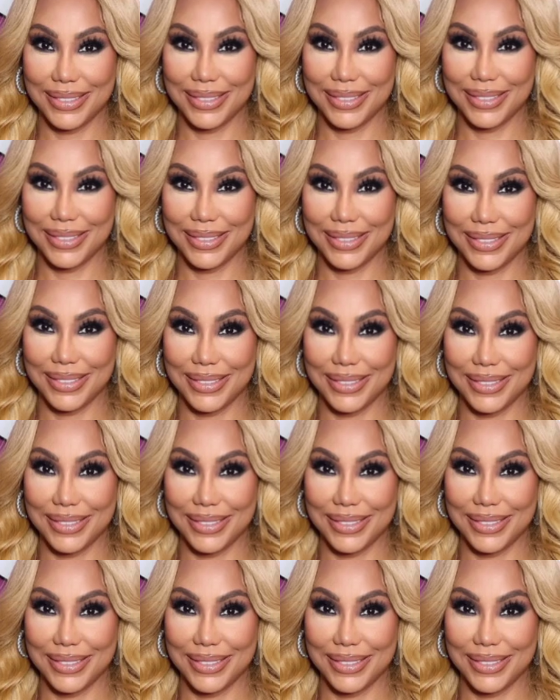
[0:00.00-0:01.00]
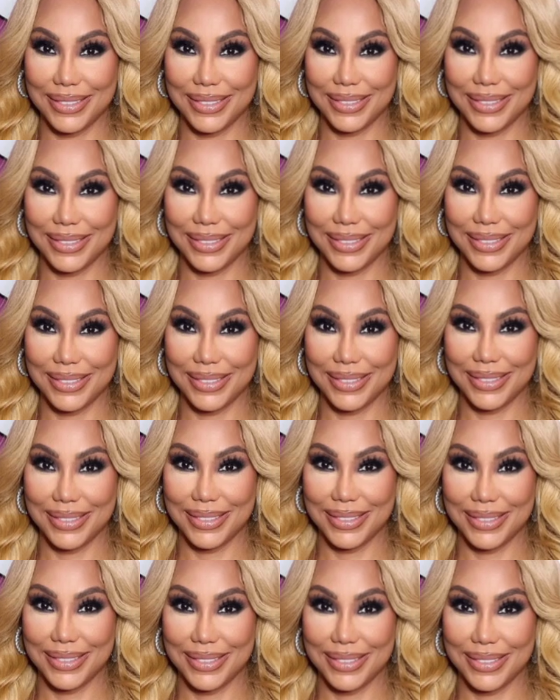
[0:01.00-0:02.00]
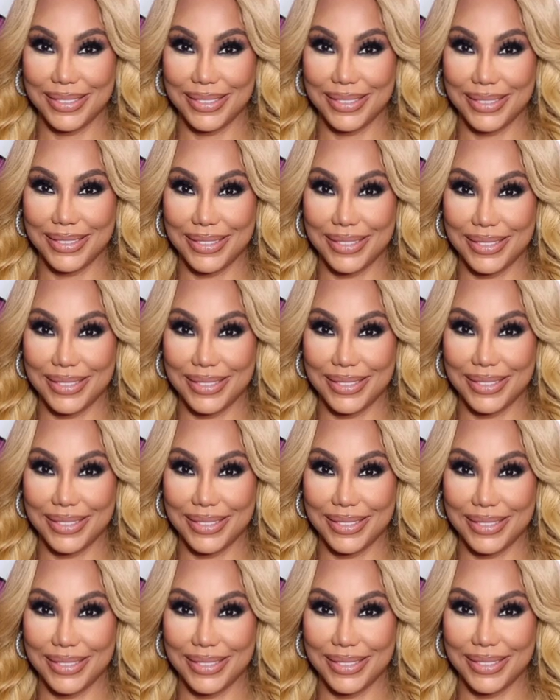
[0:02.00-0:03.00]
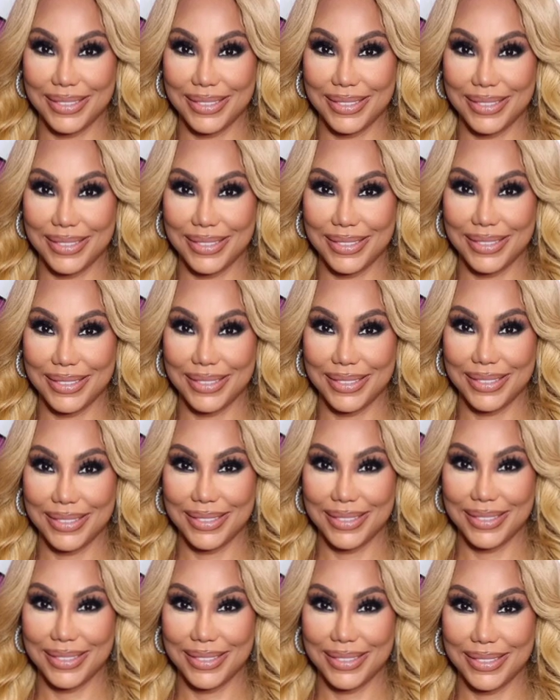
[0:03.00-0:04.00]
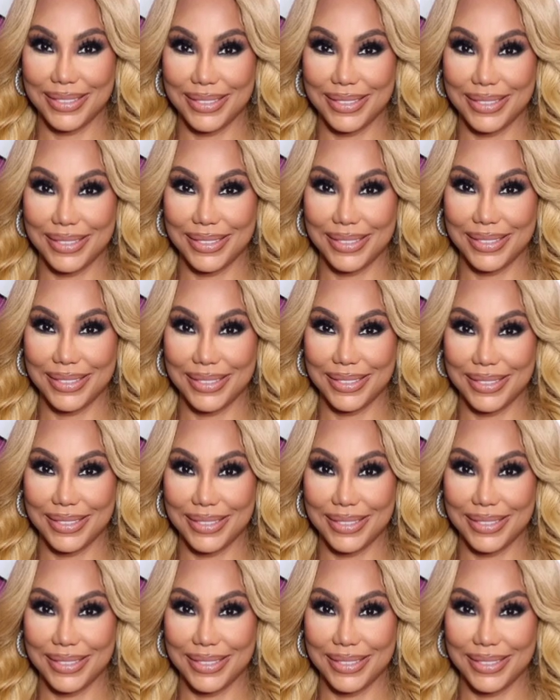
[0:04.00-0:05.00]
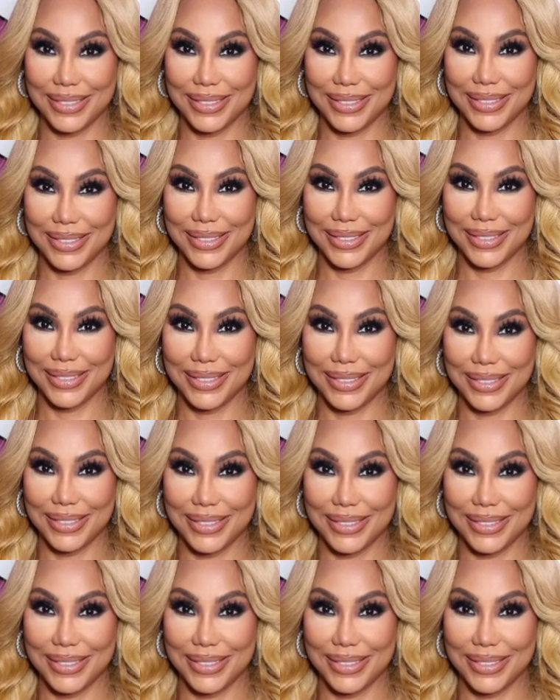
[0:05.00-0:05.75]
No words are spoken by the person on screen.